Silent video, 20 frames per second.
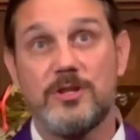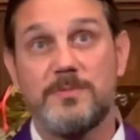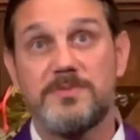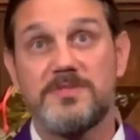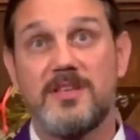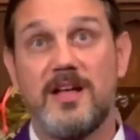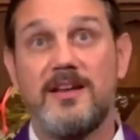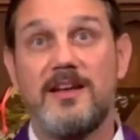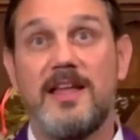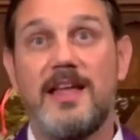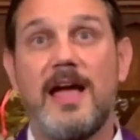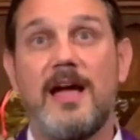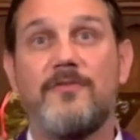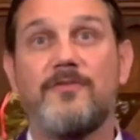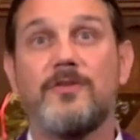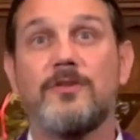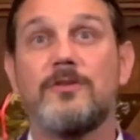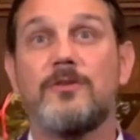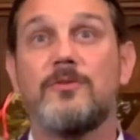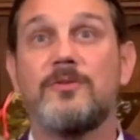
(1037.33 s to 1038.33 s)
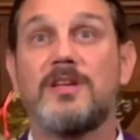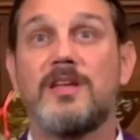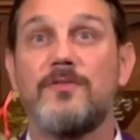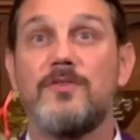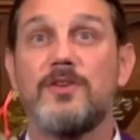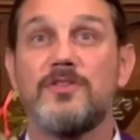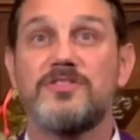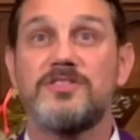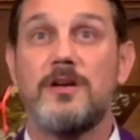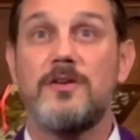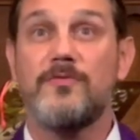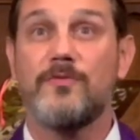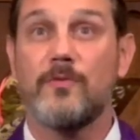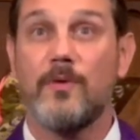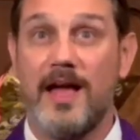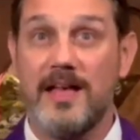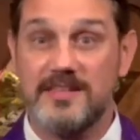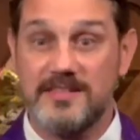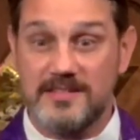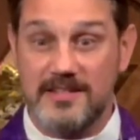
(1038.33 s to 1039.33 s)
Sunday afternoon, give yourself
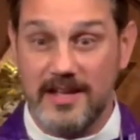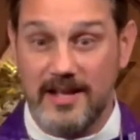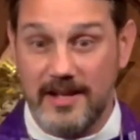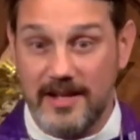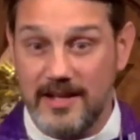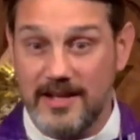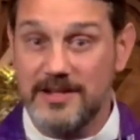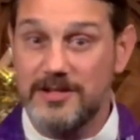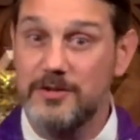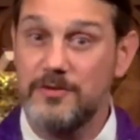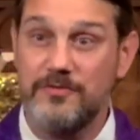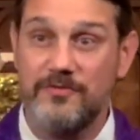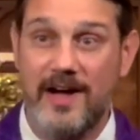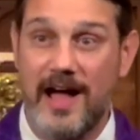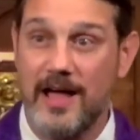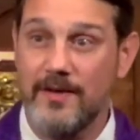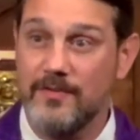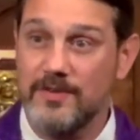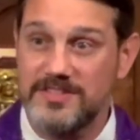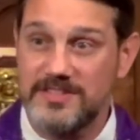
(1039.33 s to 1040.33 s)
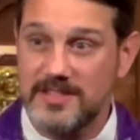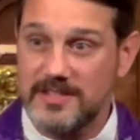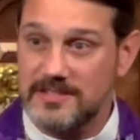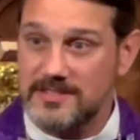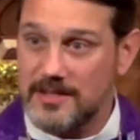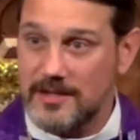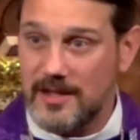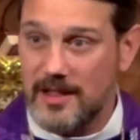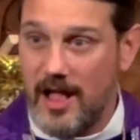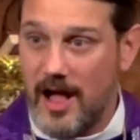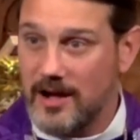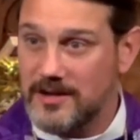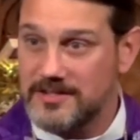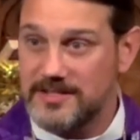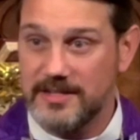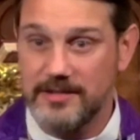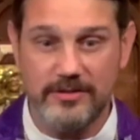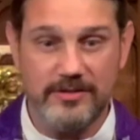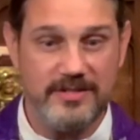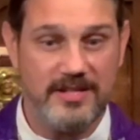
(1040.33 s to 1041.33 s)
rest till 5 or 6 o'clock,
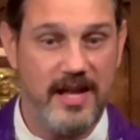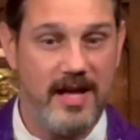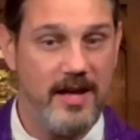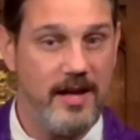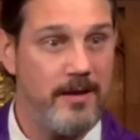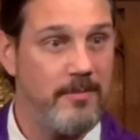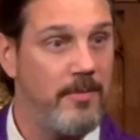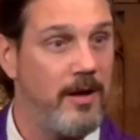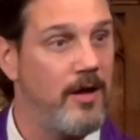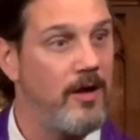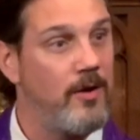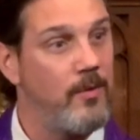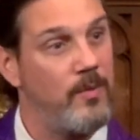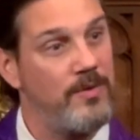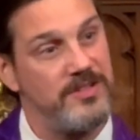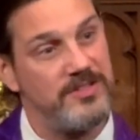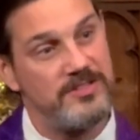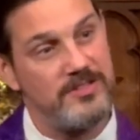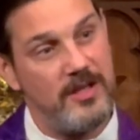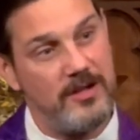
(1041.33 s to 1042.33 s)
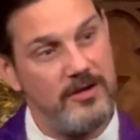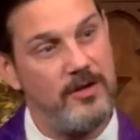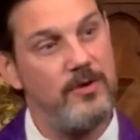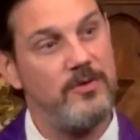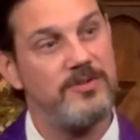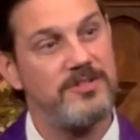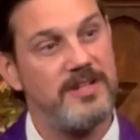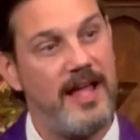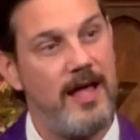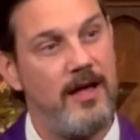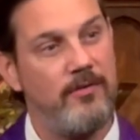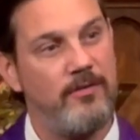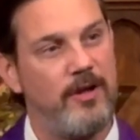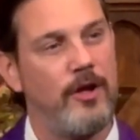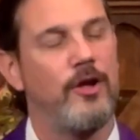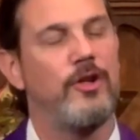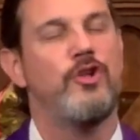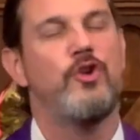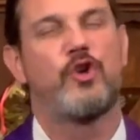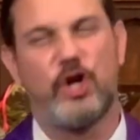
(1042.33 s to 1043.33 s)
dinner time. When the sun goes down,
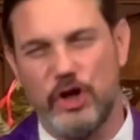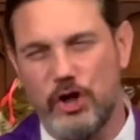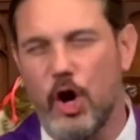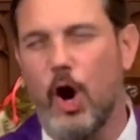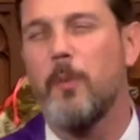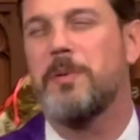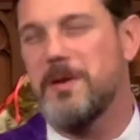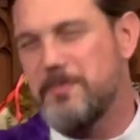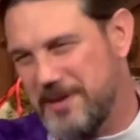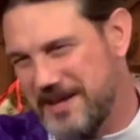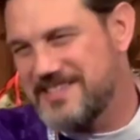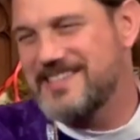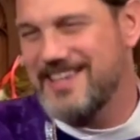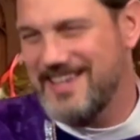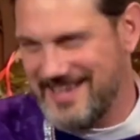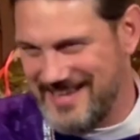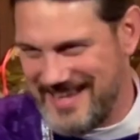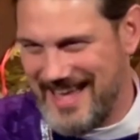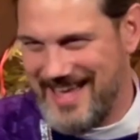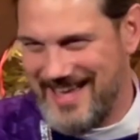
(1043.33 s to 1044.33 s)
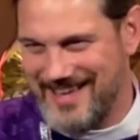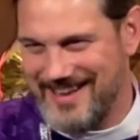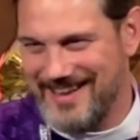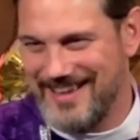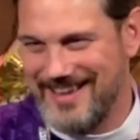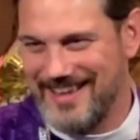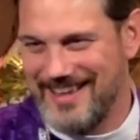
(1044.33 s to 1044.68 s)
you can go be busy again.